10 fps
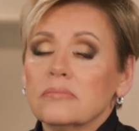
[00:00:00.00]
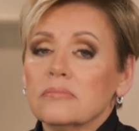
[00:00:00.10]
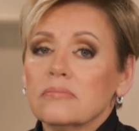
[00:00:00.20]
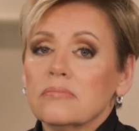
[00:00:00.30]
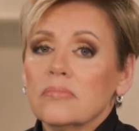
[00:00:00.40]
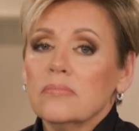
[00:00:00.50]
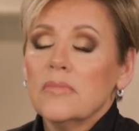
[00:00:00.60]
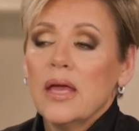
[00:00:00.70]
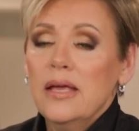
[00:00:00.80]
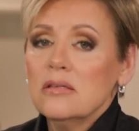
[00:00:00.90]
Yes.
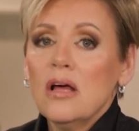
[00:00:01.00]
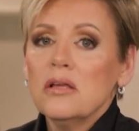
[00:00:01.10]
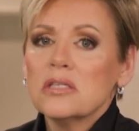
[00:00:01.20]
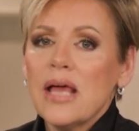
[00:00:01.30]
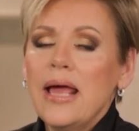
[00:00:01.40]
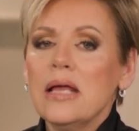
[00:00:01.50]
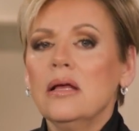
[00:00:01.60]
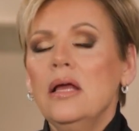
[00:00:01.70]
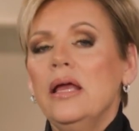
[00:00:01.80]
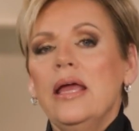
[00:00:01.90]
He's not
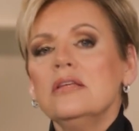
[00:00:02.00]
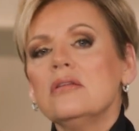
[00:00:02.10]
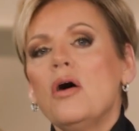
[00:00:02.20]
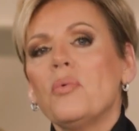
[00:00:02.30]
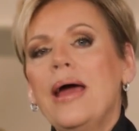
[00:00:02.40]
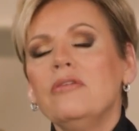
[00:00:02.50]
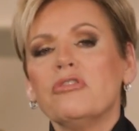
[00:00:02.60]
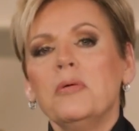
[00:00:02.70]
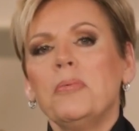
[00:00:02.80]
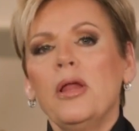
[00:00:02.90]
saying, he's not writing
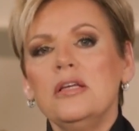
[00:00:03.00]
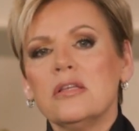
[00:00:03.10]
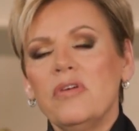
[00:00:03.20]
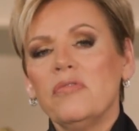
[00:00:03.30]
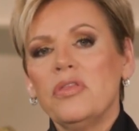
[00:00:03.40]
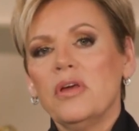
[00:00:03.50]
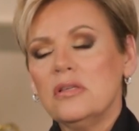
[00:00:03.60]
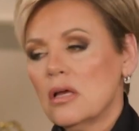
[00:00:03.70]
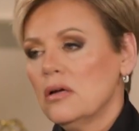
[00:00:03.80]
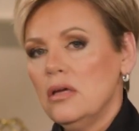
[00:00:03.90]
from a place of
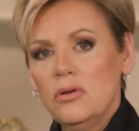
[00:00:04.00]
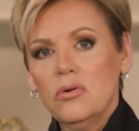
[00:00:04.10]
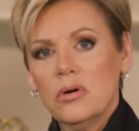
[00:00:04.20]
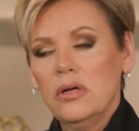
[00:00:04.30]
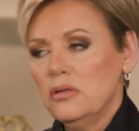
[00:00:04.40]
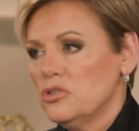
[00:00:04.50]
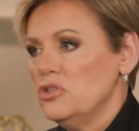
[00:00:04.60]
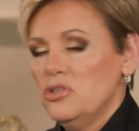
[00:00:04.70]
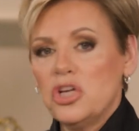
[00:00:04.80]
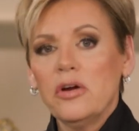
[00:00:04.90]
everything's hunky dory and
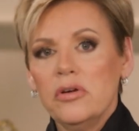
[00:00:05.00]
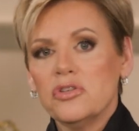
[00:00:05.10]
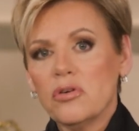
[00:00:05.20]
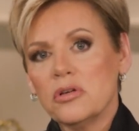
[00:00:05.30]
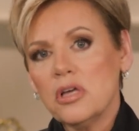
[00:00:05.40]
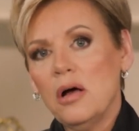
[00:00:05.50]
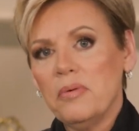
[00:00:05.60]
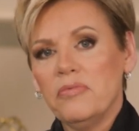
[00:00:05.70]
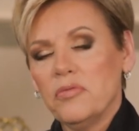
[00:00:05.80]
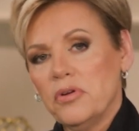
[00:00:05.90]
right. cherries are on
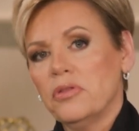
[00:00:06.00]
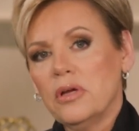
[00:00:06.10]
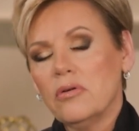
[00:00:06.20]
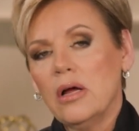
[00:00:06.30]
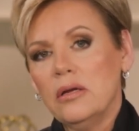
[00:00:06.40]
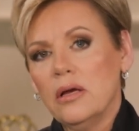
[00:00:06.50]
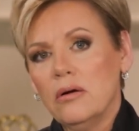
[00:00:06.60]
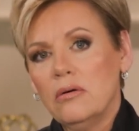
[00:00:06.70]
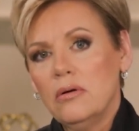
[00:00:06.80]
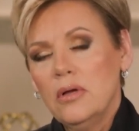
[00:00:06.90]
top of everything right
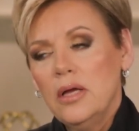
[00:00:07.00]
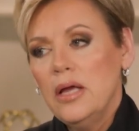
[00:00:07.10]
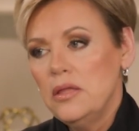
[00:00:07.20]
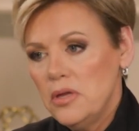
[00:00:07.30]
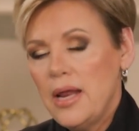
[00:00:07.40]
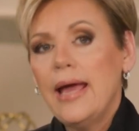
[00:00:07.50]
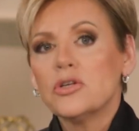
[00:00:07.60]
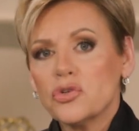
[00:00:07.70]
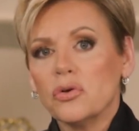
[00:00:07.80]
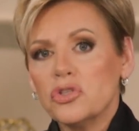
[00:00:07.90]
now. In the
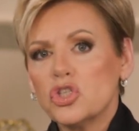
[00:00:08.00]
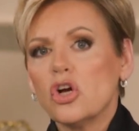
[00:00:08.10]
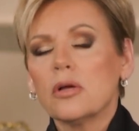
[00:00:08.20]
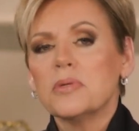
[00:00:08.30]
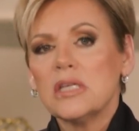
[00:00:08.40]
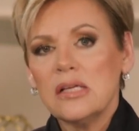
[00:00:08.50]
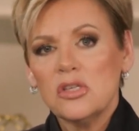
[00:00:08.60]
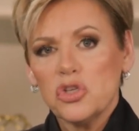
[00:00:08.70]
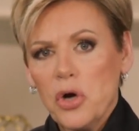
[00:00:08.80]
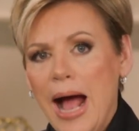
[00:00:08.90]
natural,
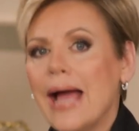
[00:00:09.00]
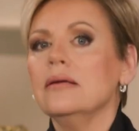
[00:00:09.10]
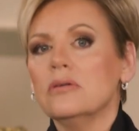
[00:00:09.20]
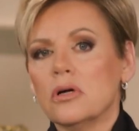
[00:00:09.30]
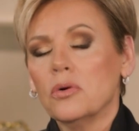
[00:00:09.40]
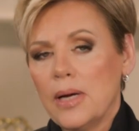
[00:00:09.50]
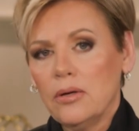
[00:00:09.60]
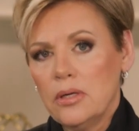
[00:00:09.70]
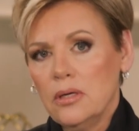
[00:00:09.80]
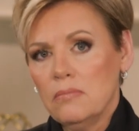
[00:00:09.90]
circumstances are heightened
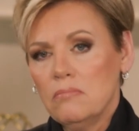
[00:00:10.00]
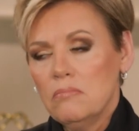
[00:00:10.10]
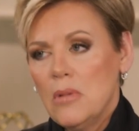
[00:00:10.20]
around him.